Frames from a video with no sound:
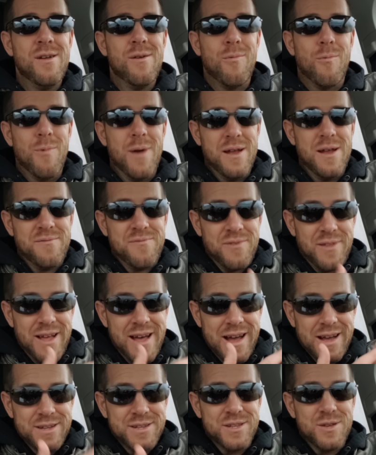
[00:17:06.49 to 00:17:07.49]
red
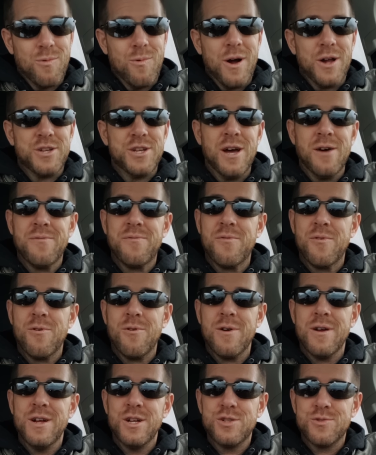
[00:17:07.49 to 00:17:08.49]
flags to watch out
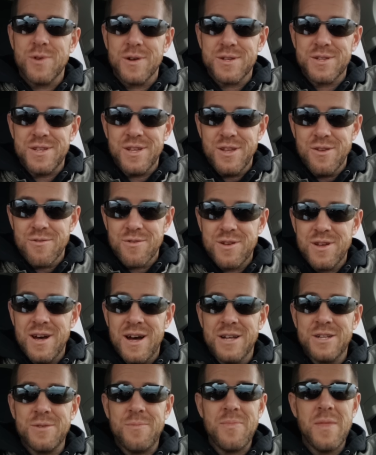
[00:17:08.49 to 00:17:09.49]
for, trusting your
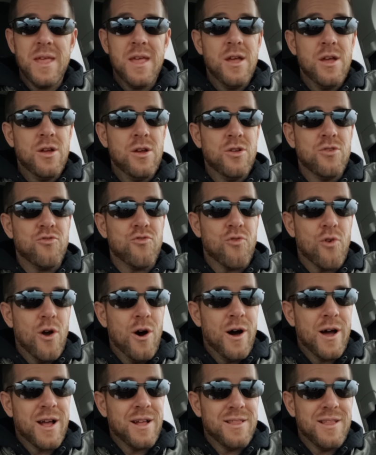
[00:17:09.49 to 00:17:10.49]
gut,
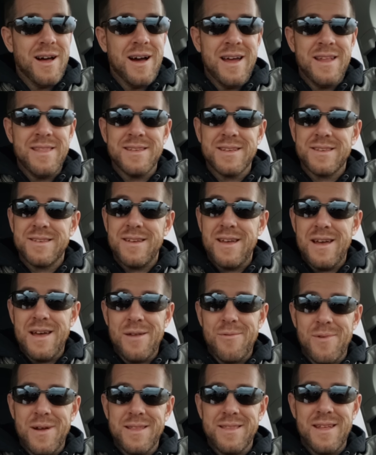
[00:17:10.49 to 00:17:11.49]
drawing a line in the
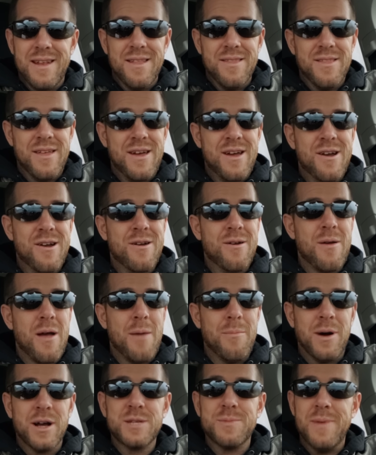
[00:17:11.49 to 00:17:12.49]
sand right then and there,
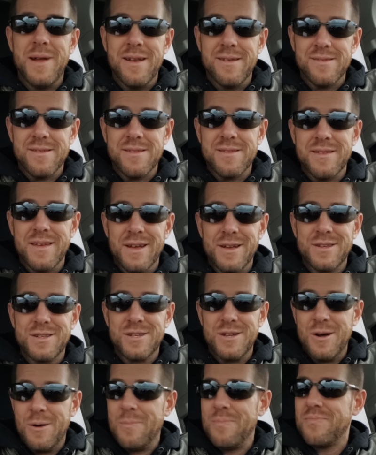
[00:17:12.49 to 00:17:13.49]
amongst many other things.
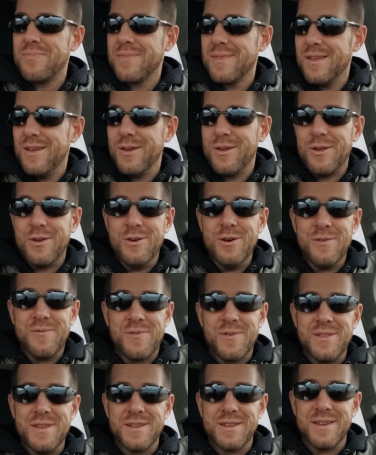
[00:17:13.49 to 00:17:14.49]
So good
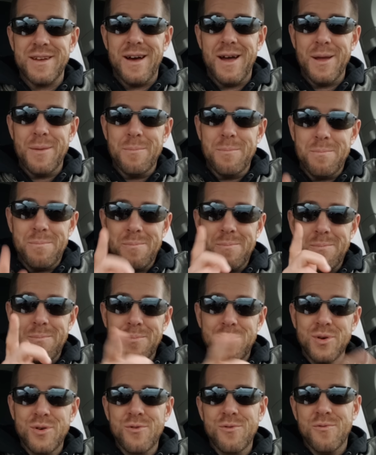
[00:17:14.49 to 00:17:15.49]
for this guy, and
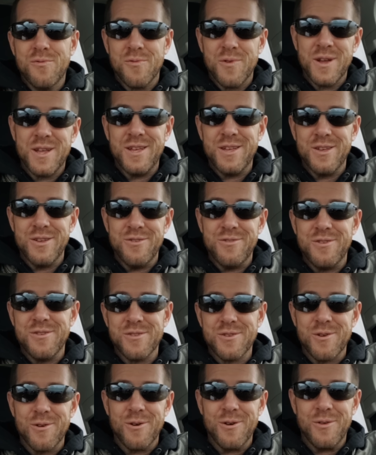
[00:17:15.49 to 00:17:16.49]
boo freaking who to
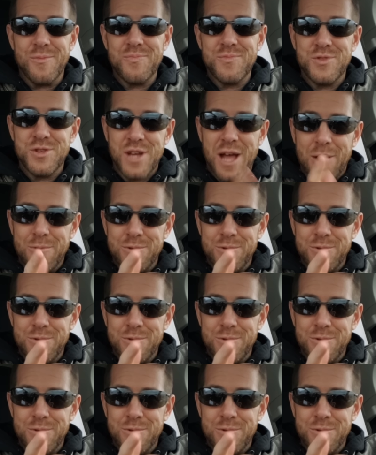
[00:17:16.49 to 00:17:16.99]
the girl. She got